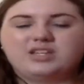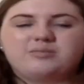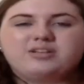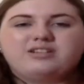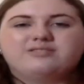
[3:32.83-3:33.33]

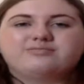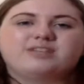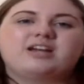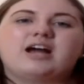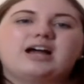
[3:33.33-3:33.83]

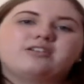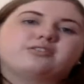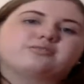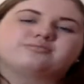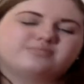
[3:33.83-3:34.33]

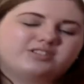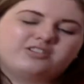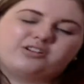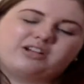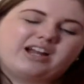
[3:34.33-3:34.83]

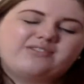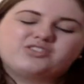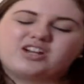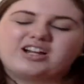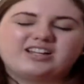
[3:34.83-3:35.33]
they're alright. I've
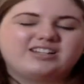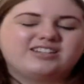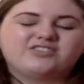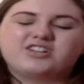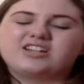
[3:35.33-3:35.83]
tried
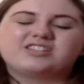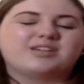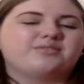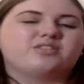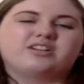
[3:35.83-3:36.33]

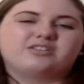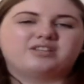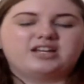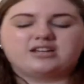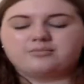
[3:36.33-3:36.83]
several. I
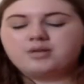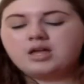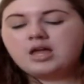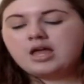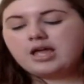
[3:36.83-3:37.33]
don't like them.
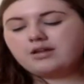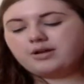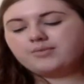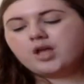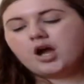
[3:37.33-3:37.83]

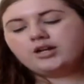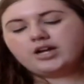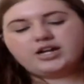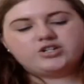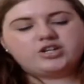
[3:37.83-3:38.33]
Anyway, onto
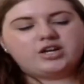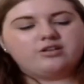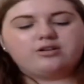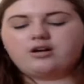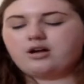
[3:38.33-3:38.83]

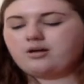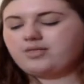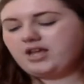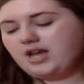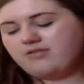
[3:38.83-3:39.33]
eyeshadow.
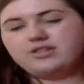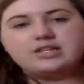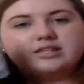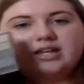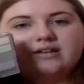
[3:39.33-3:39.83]
They
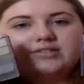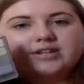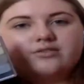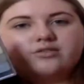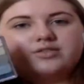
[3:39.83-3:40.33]
have
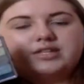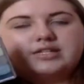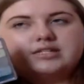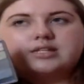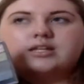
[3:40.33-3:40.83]
several of
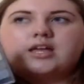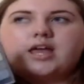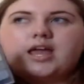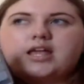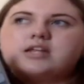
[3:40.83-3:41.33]
these
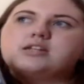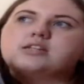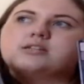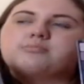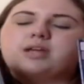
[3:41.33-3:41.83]

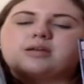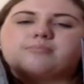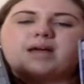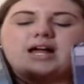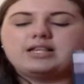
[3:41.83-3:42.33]

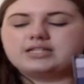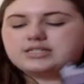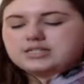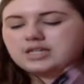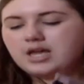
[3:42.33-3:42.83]
8-pan
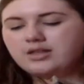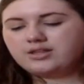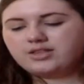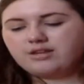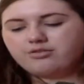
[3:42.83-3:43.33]
palettes. I
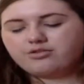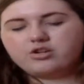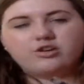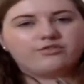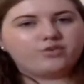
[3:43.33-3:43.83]
think they have
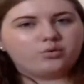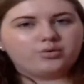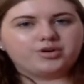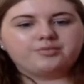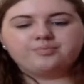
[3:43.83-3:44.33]
3 or
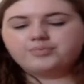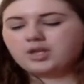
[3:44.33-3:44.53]
4.